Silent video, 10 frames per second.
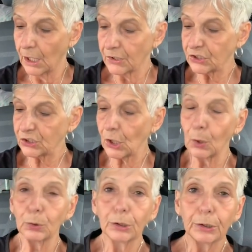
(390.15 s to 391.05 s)

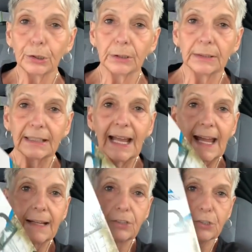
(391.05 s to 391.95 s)
solar
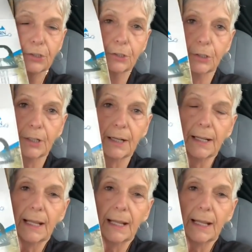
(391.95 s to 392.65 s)
lantern.